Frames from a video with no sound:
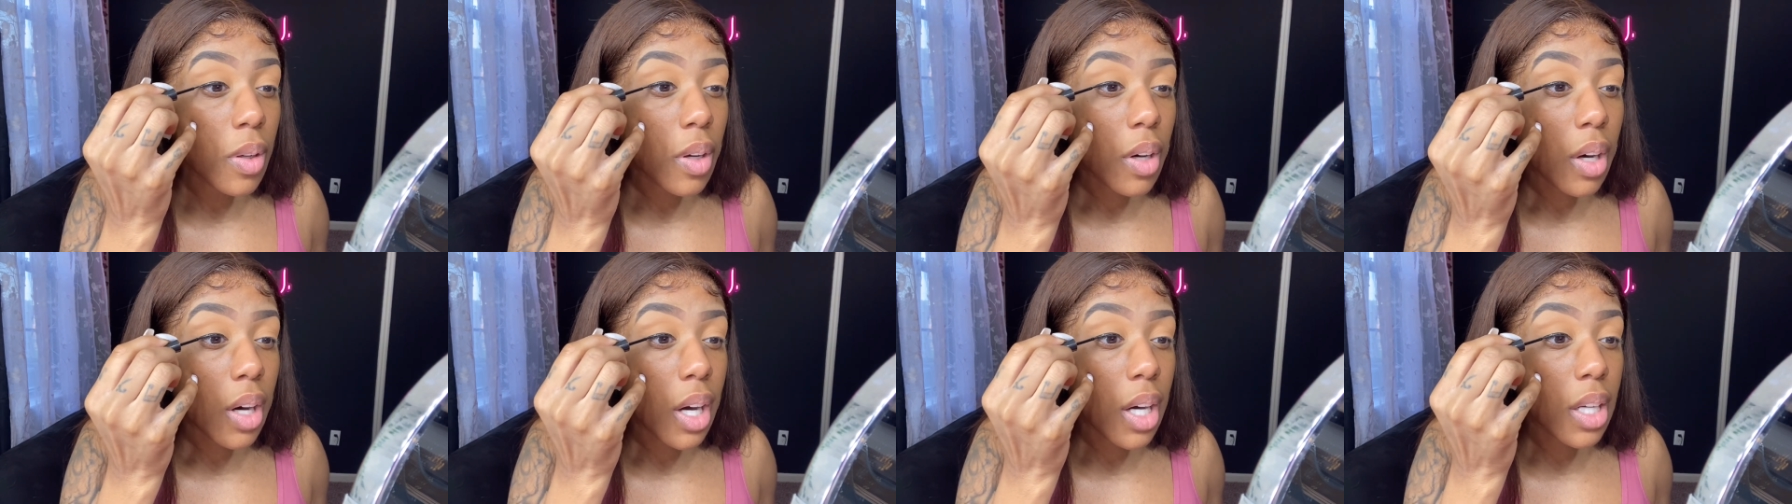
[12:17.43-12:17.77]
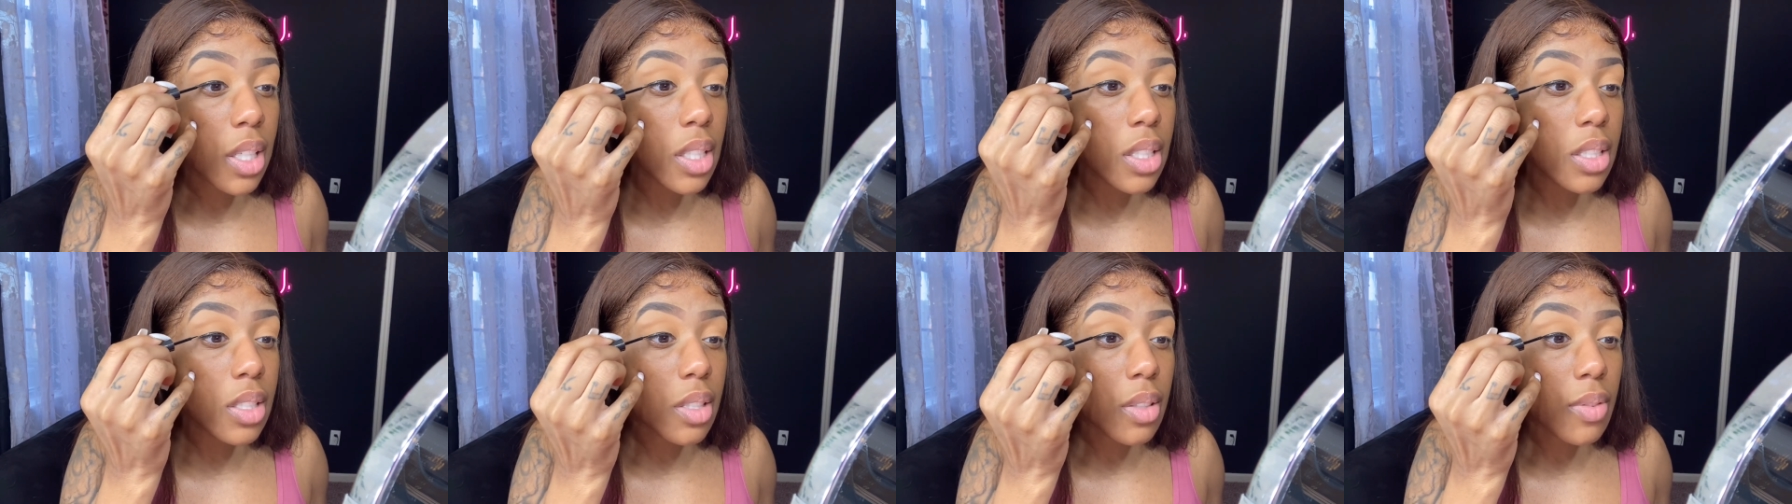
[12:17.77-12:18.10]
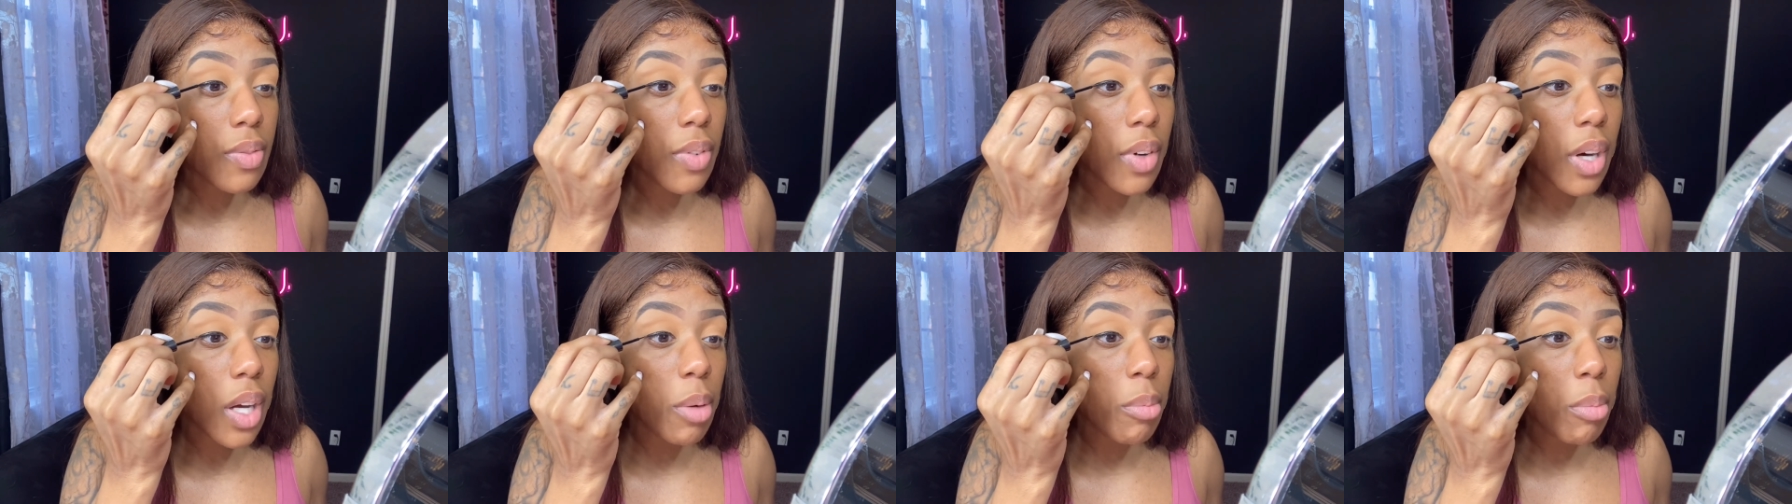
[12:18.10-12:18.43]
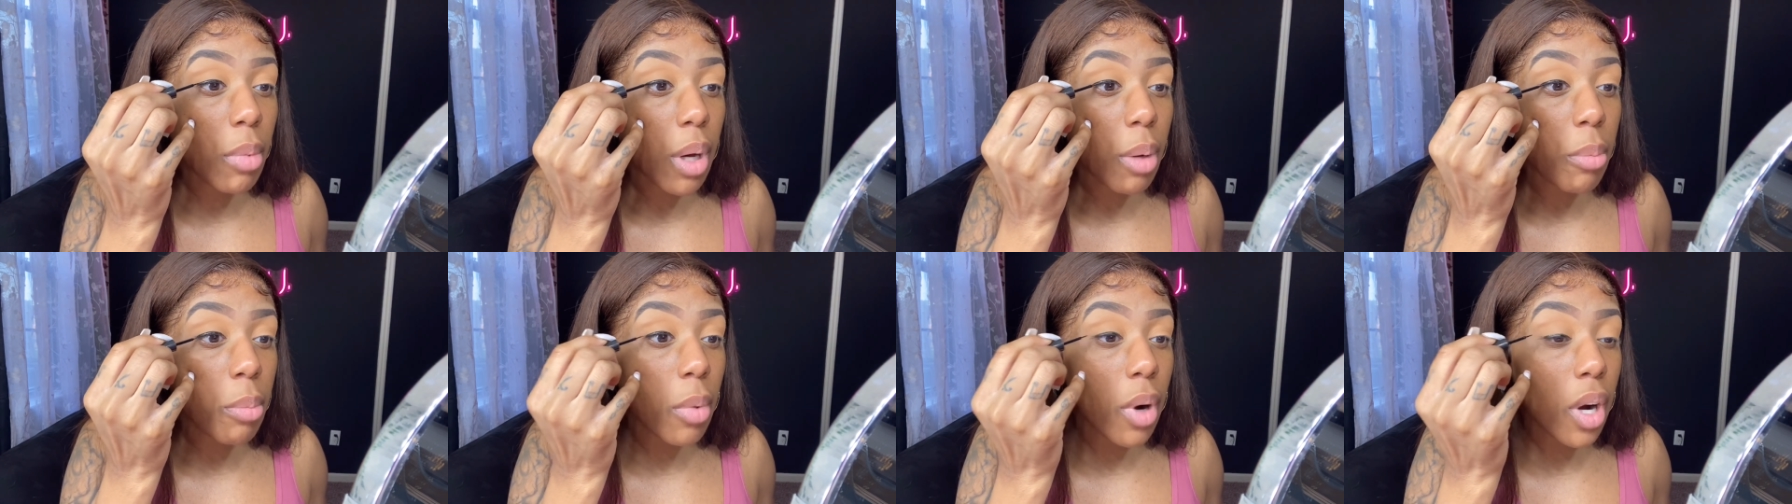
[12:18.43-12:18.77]
I need to find
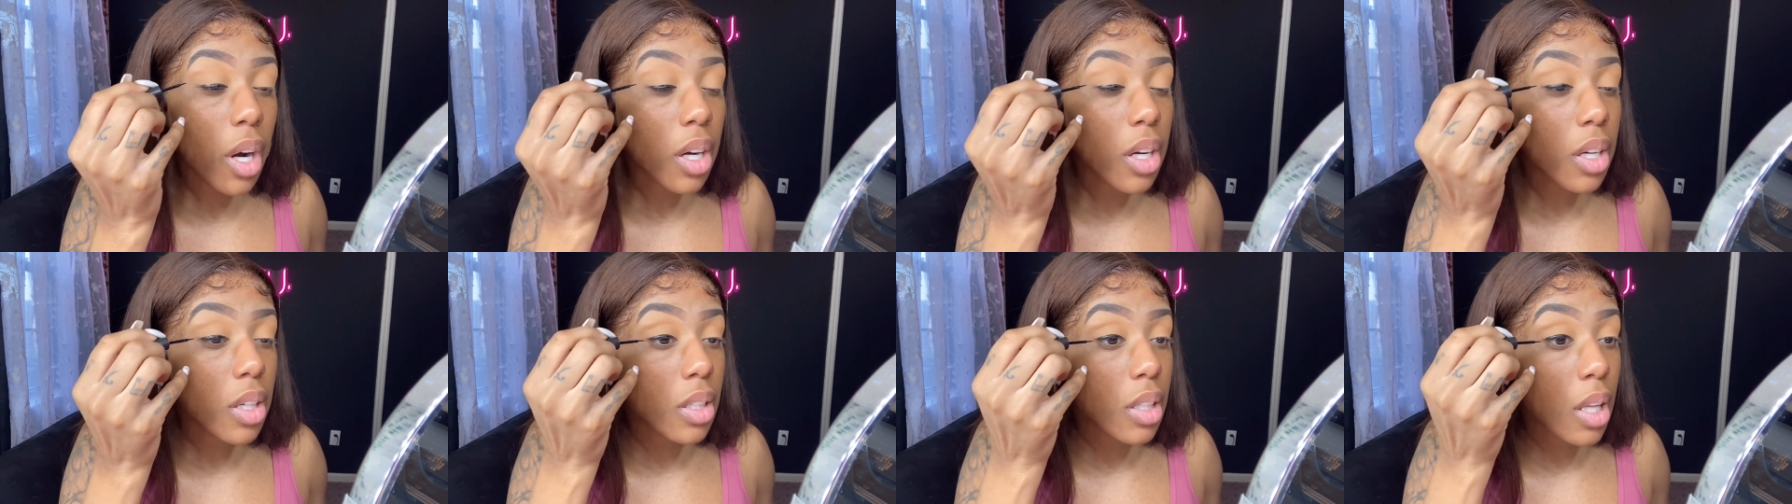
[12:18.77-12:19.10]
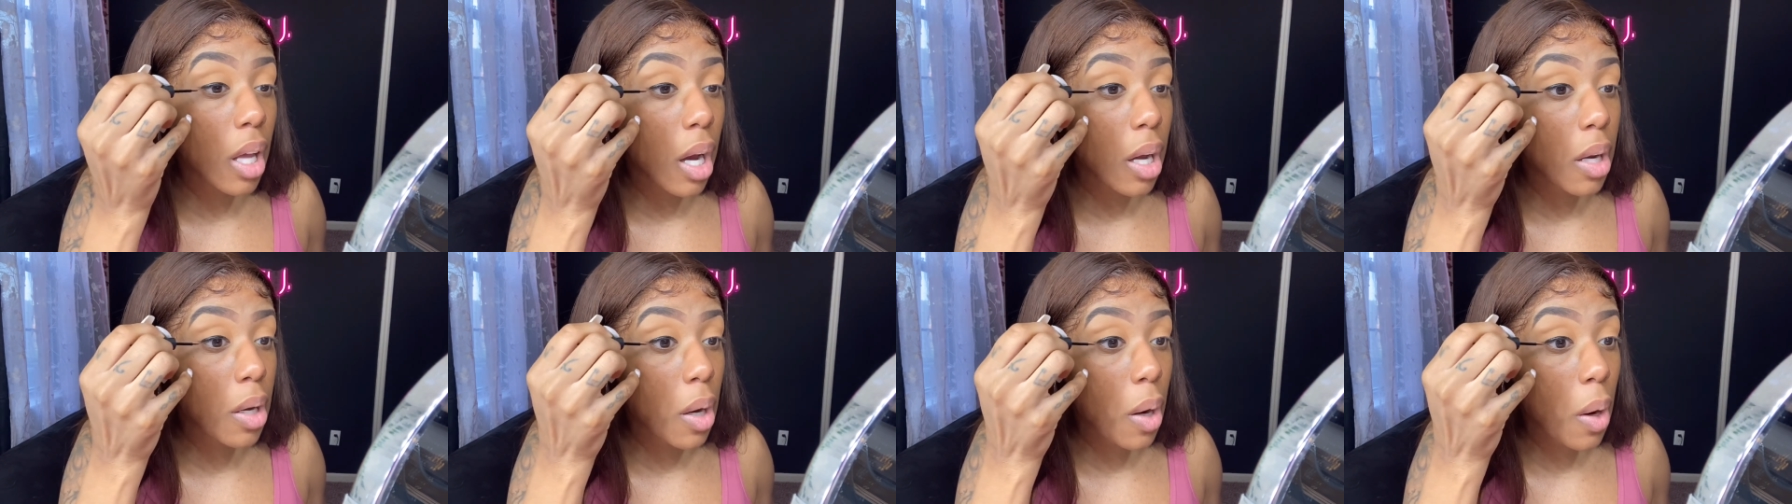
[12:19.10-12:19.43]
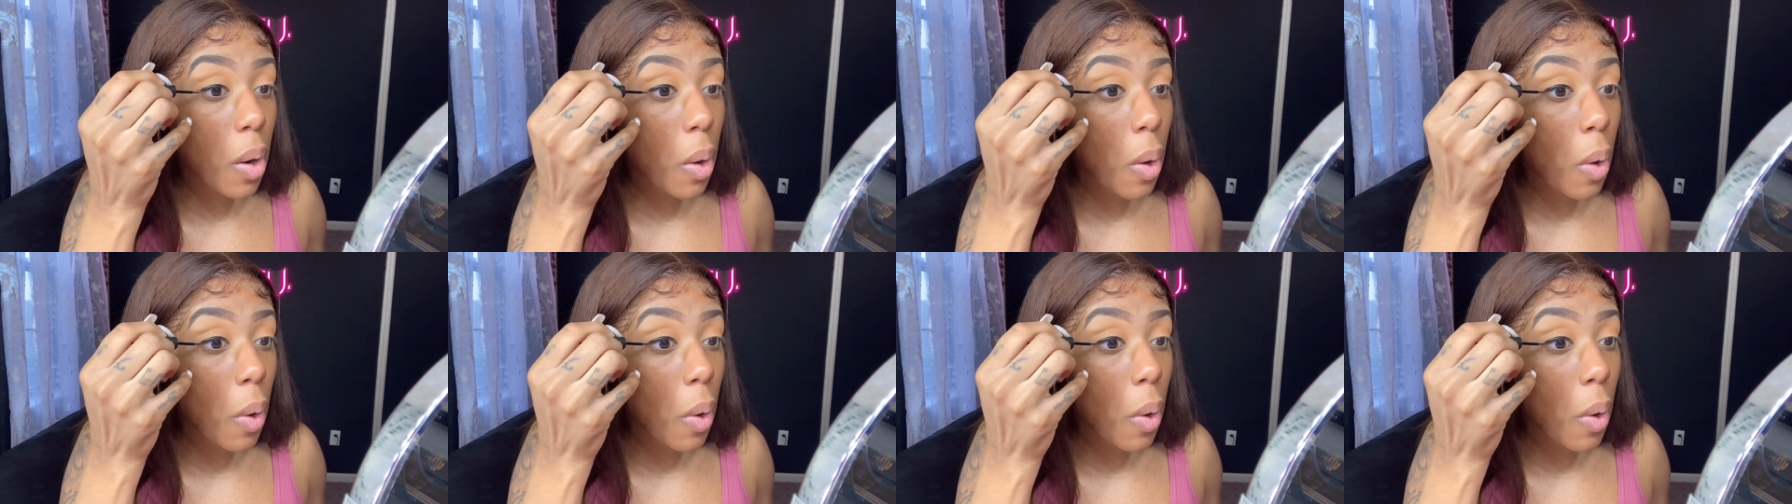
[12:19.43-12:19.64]
my marker liner.